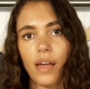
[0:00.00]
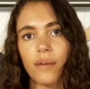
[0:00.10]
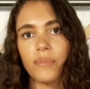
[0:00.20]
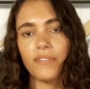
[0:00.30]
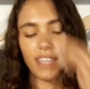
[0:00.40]

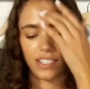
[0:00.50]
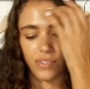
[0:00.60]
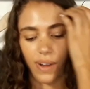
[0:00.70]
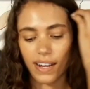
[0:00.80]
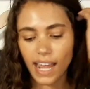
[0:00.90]
Moving
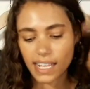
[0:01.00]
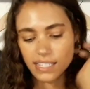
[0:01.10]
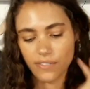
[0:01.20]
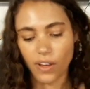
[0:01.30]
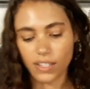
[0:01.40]
into our
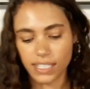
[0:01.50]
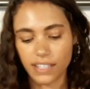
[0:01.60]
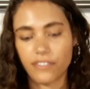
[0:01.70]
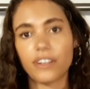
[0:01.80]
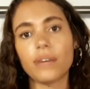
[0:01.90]
next fall
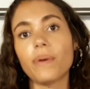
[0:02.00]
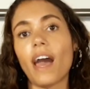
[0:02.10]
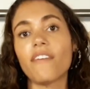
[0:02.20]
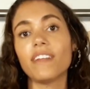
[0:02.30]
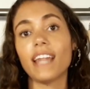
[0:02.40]
delivery, we
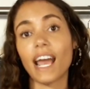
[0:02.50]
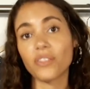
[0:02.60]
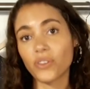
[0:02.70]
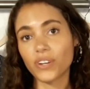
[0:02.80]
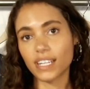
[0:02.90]
have a
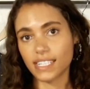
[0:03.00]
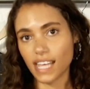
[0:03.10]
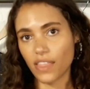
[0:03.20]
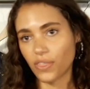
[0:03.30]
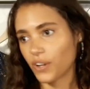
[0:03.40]
9:30 to
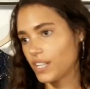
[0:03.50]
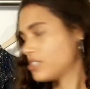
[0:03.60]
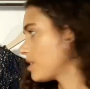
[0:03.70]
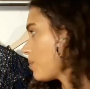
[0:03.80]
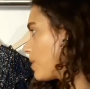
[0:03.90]
10:30
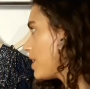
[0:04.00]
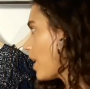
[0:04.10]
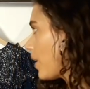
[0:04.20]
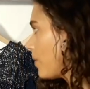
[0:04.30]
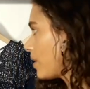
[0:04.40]
ship
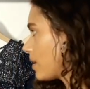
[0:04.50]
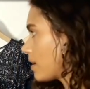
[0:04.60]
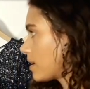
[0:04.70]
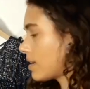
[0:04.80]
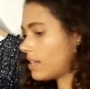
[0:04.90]
window.
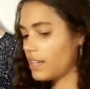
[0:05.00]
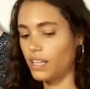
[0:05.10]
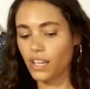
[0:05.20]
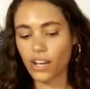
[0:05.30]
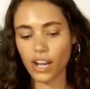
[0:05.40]

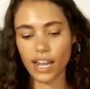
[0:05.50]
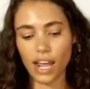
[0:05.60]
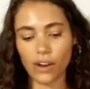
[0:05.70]
Here in our